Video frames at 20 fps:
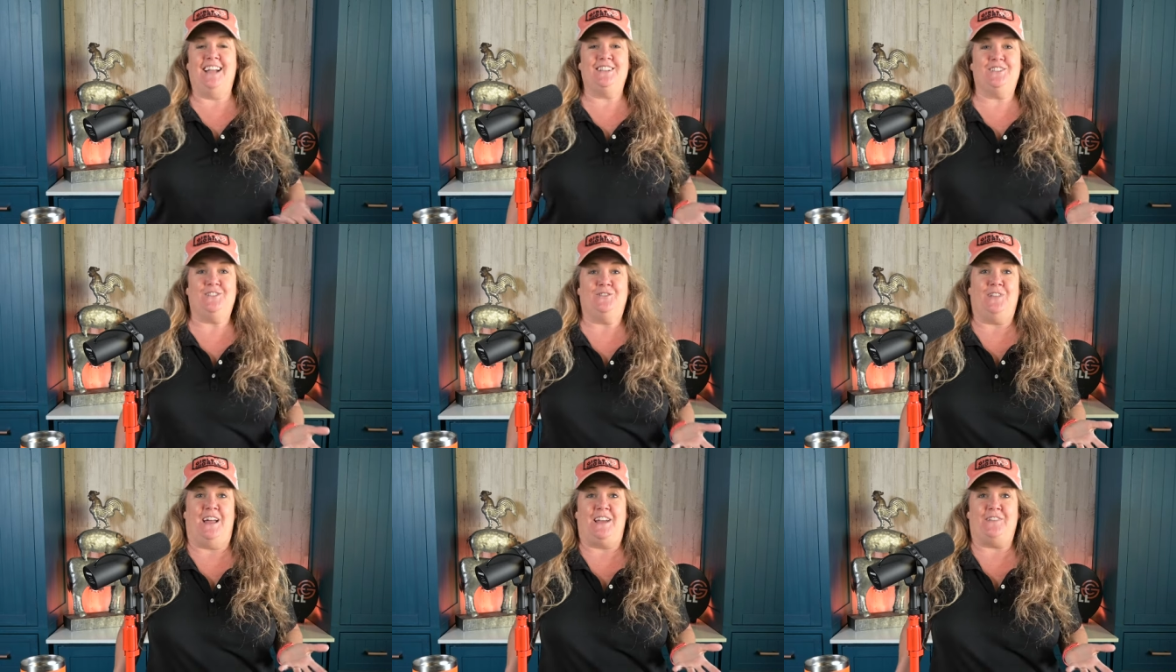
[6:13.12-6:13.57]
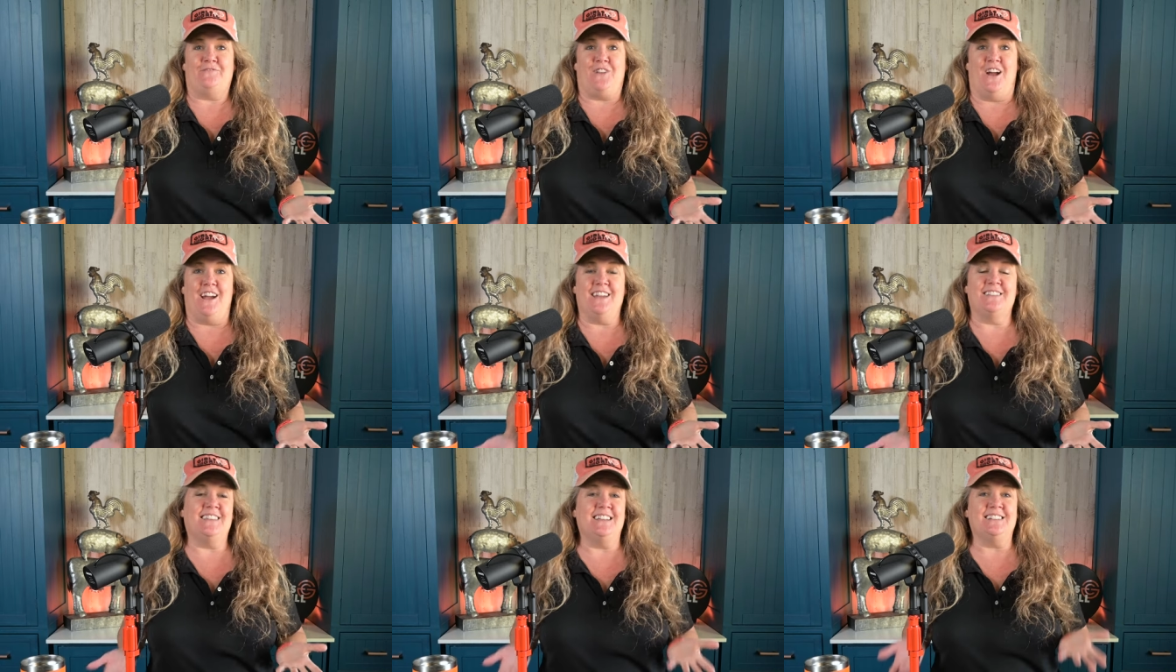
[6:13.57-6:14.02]
I do like
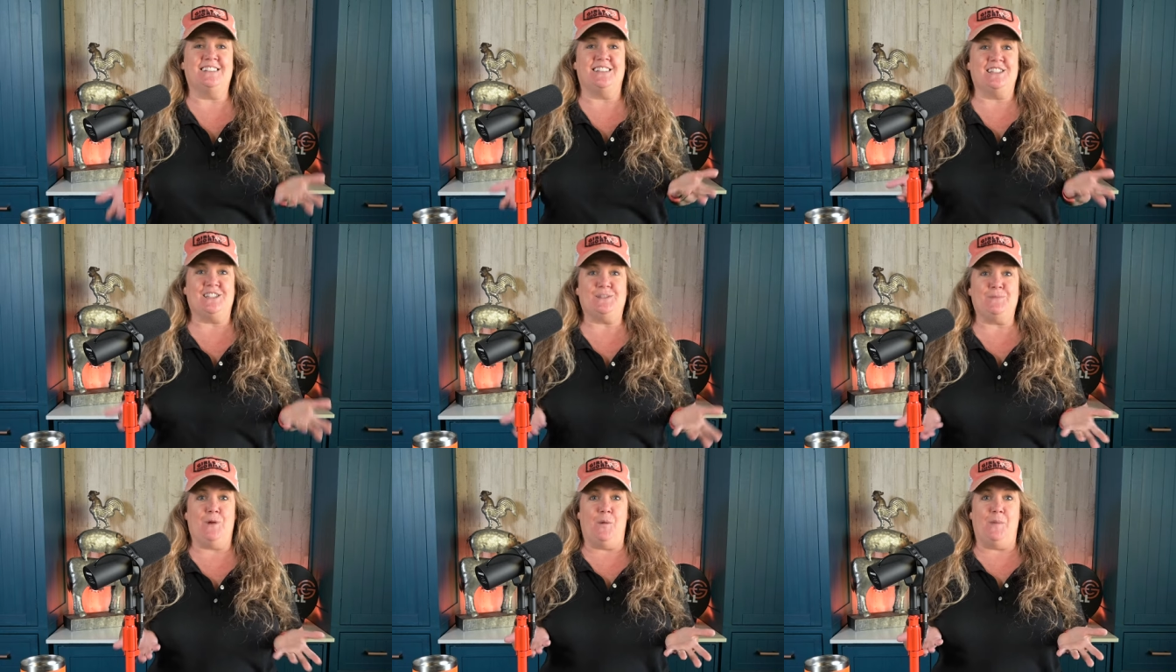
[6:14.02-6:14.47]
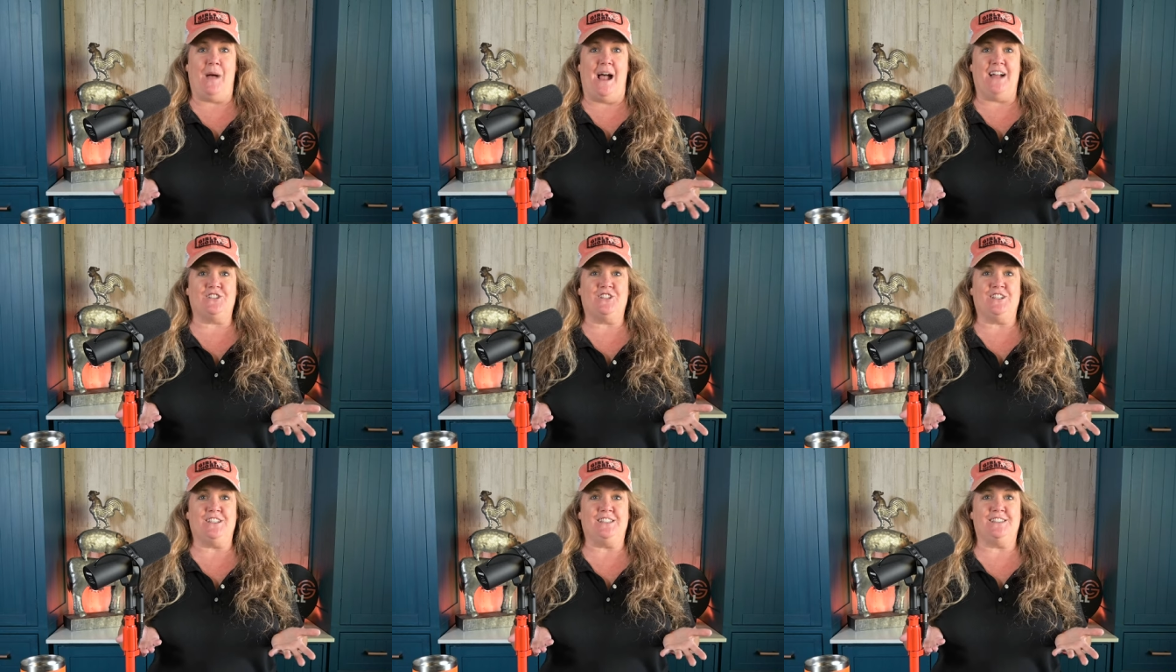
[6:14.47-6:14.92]
frying things in small
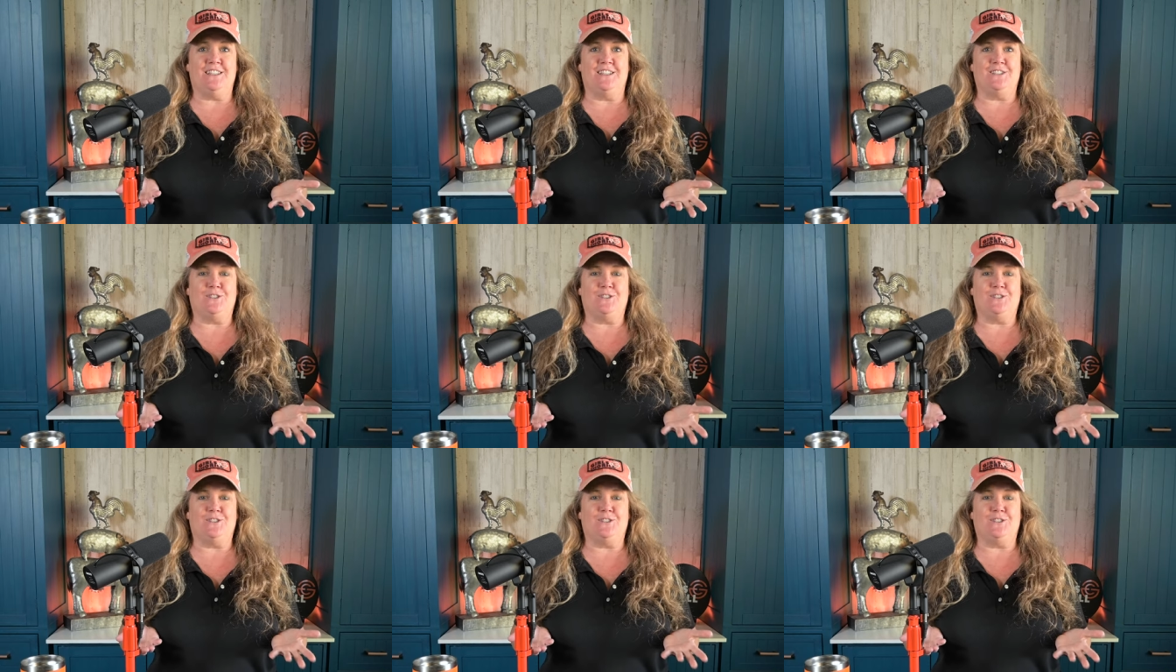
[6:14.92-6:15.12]
batches,